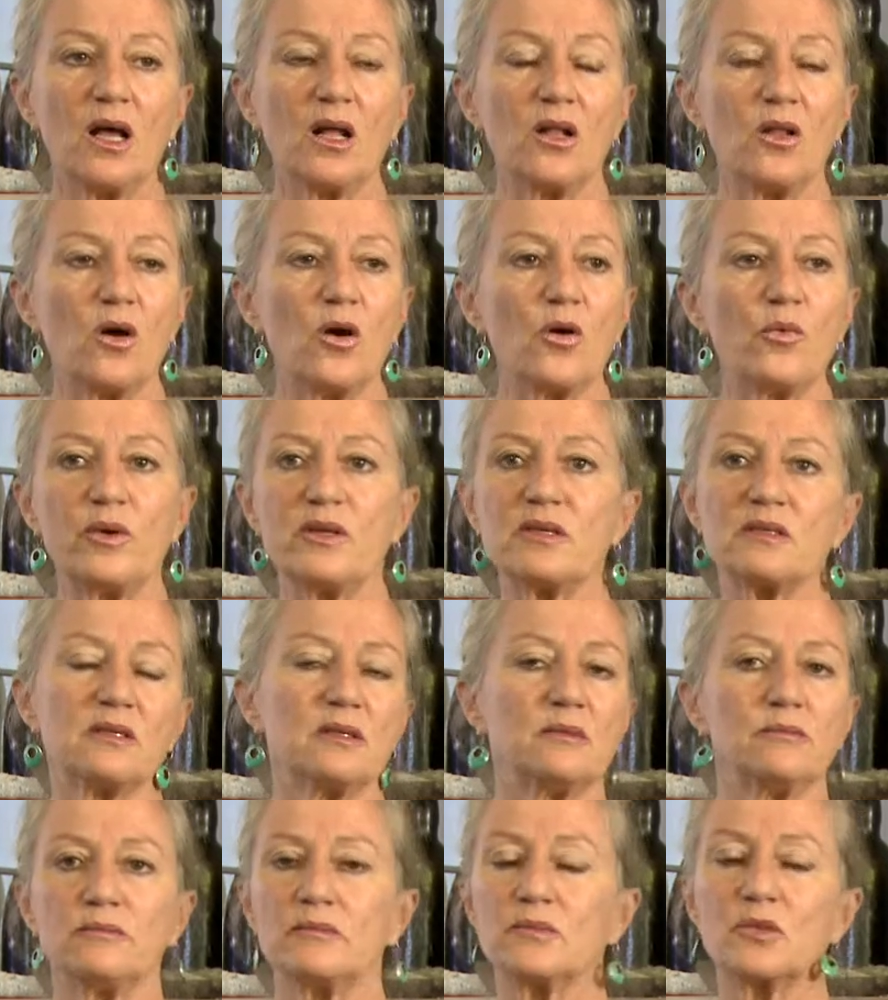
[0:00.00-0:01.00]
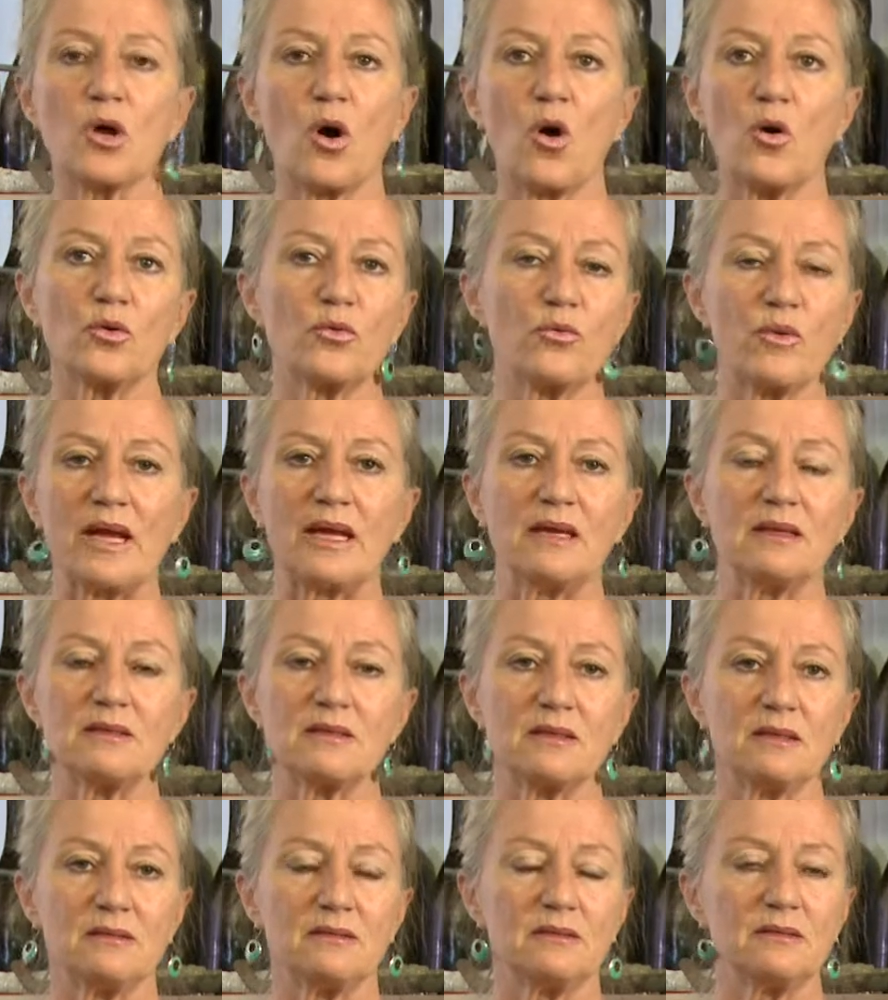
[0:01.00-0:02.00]
along with some gold
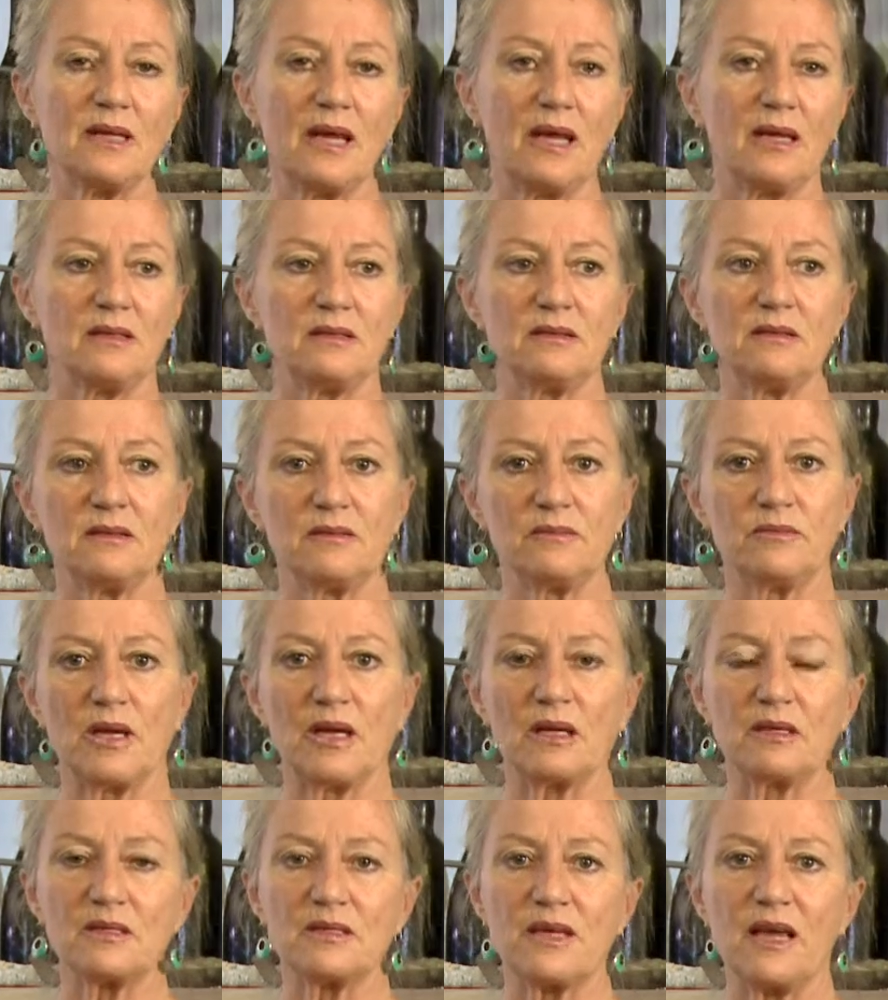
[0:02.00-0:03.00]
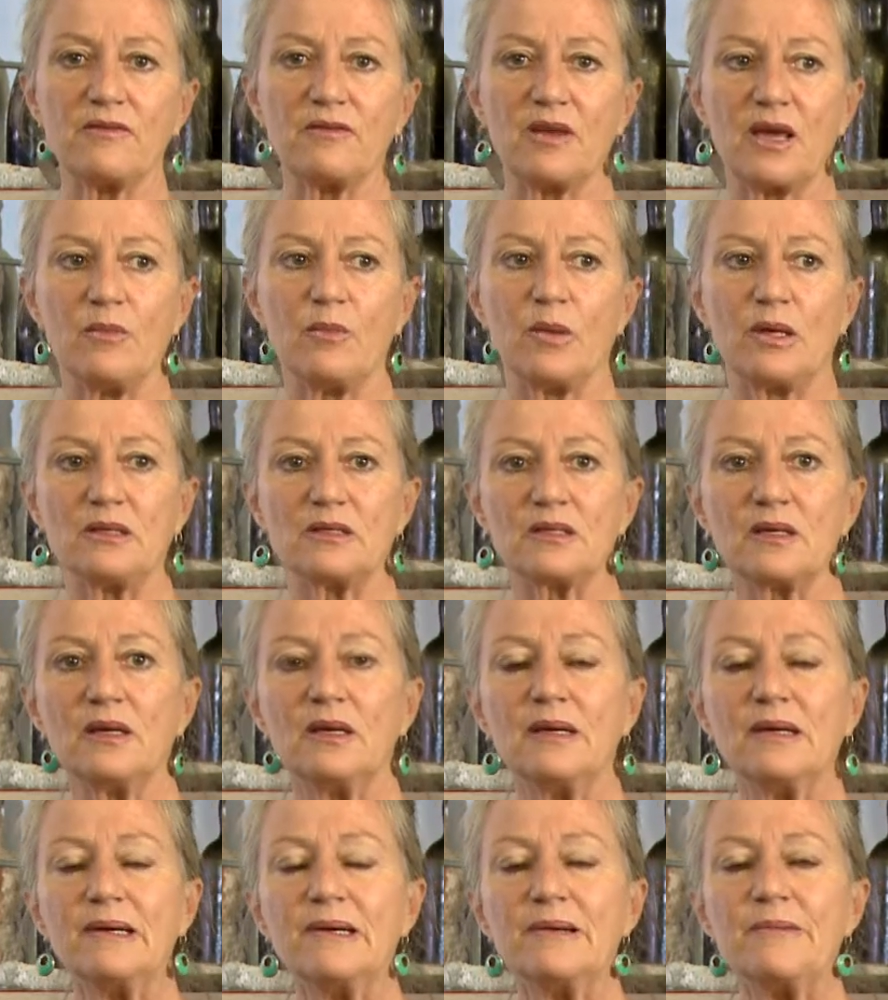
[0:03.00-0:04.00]
rings and, and uh, safekeepings
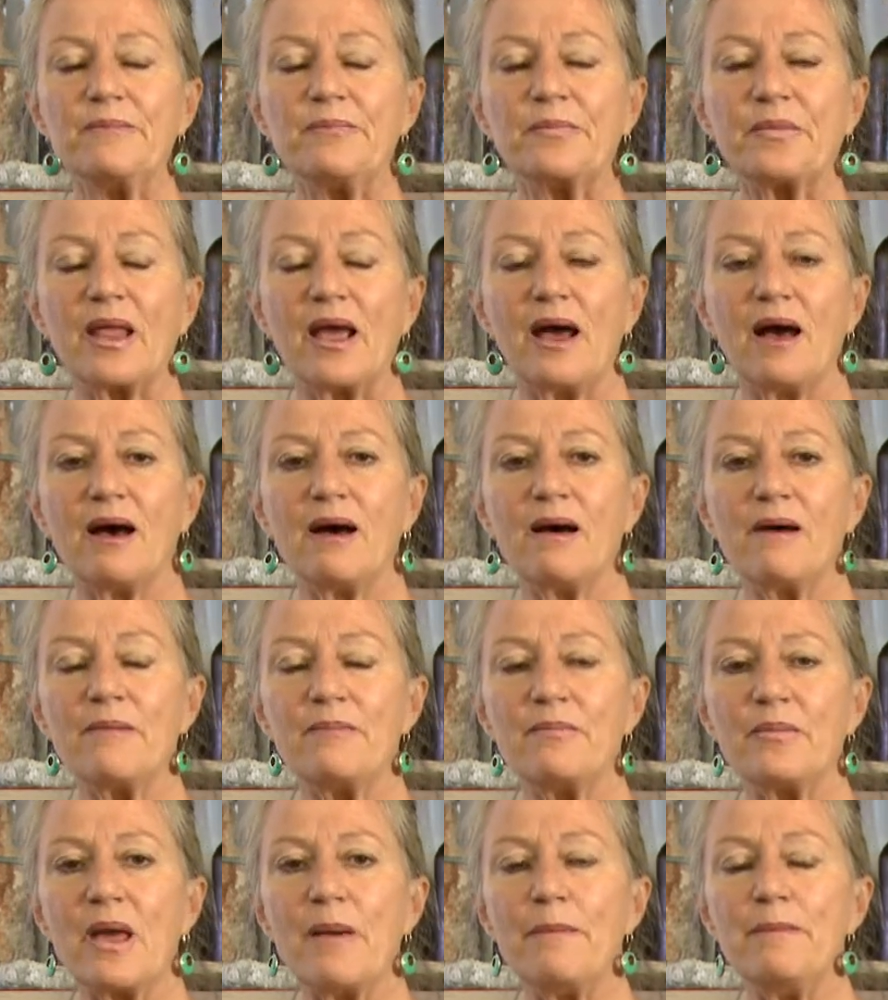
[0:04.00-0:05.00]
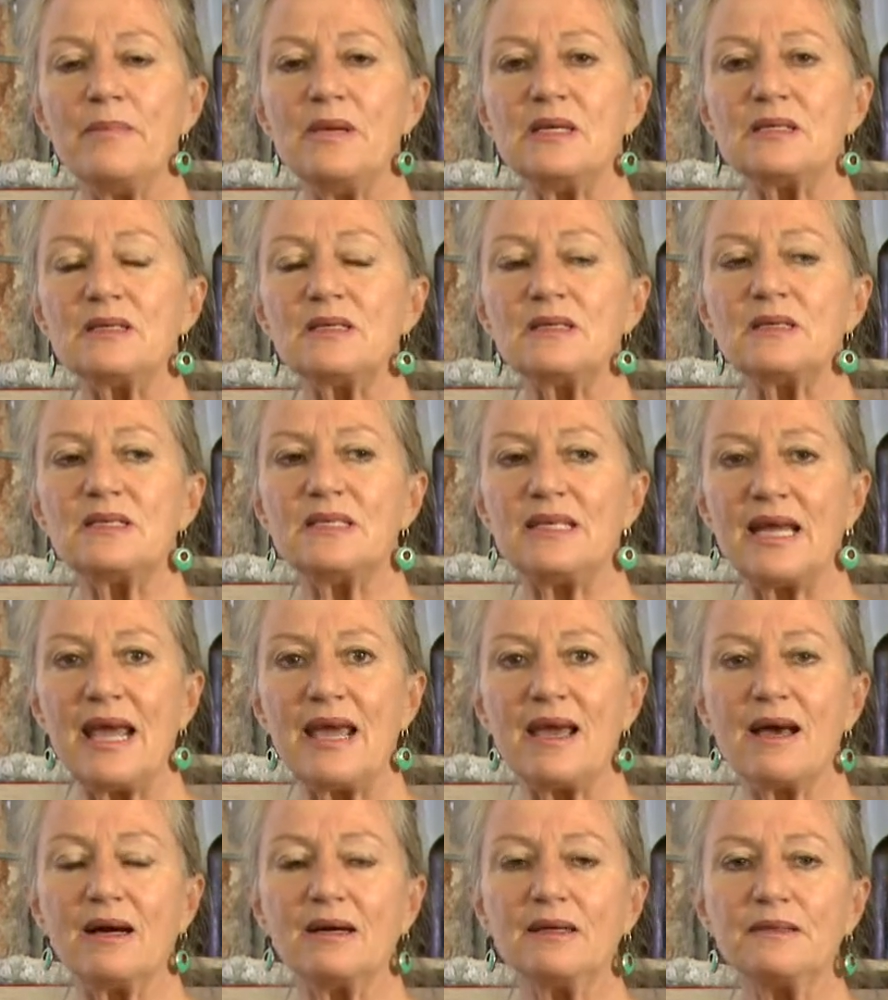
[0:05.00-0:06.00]
um, Mrs.
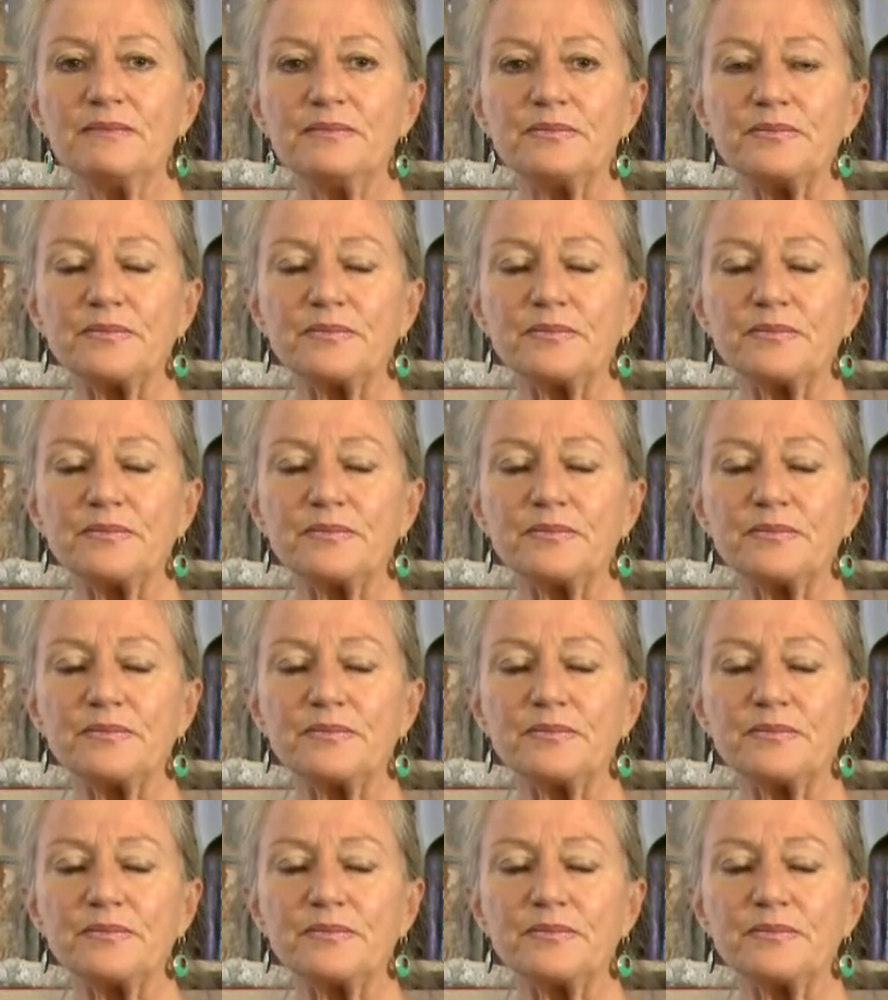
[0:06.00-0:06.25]
Dare.